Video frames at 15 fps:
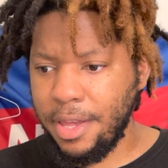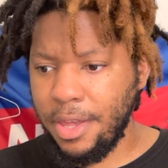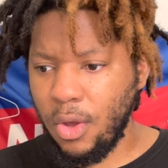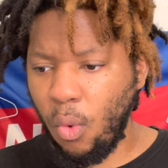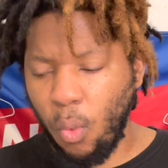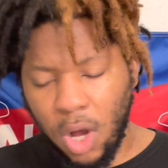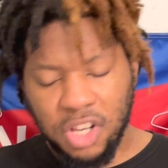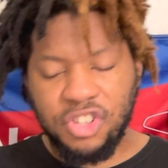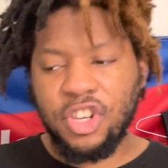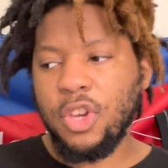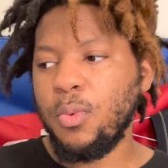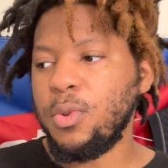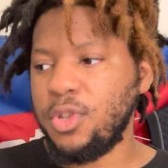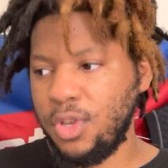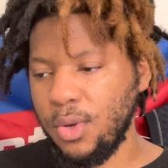while she
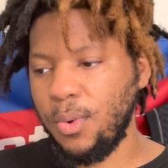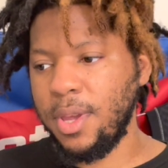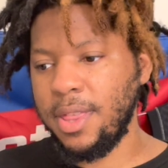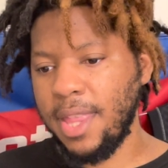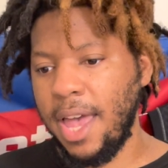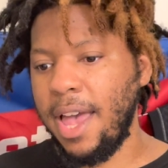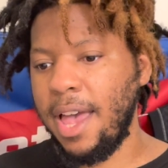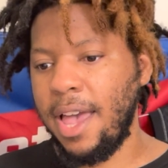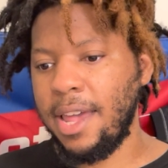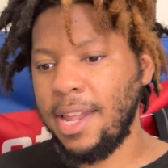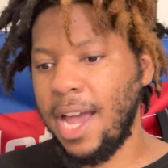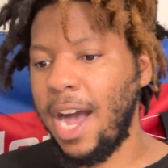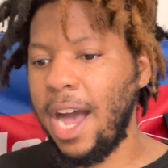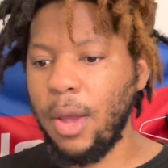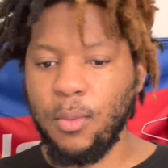was doing that,
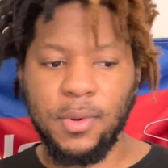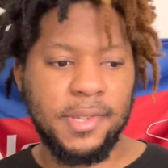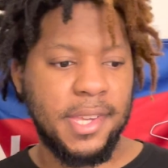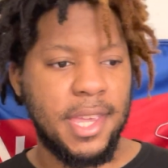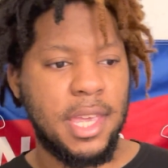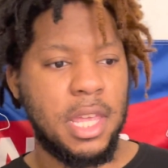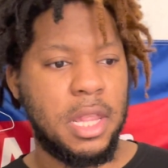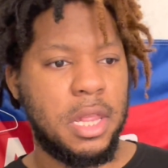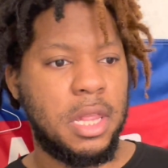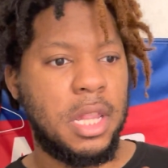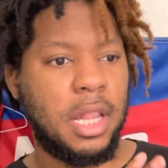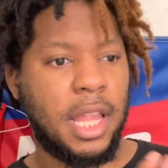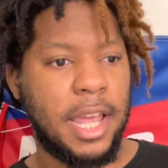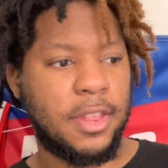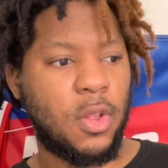I was in
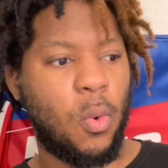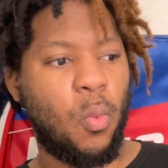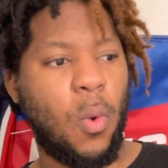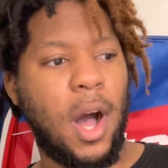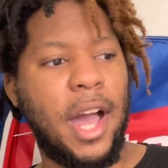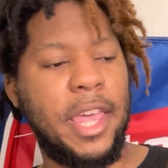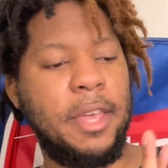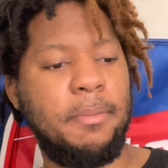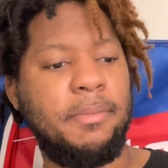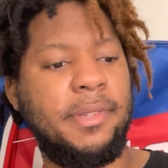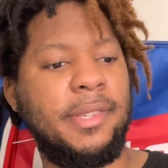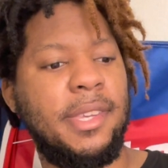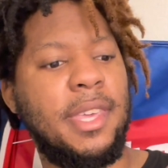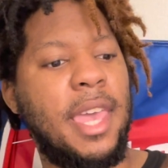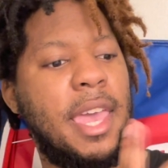like the
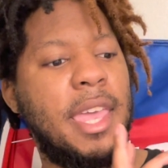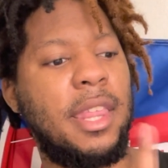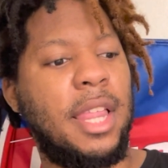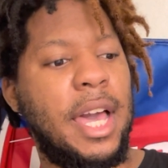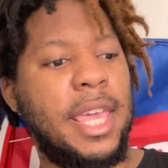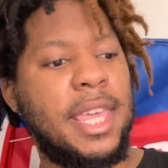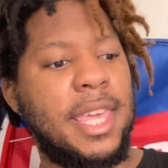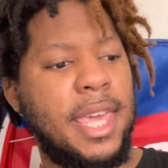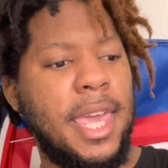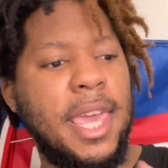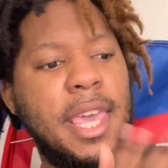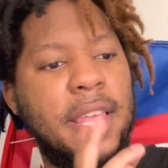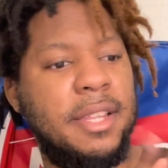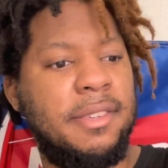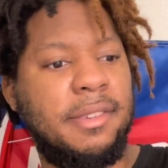YMCA like
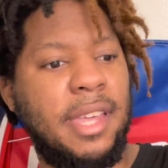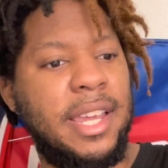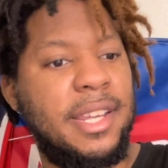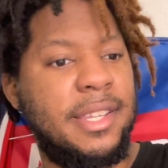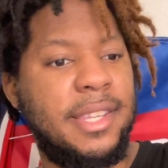kids like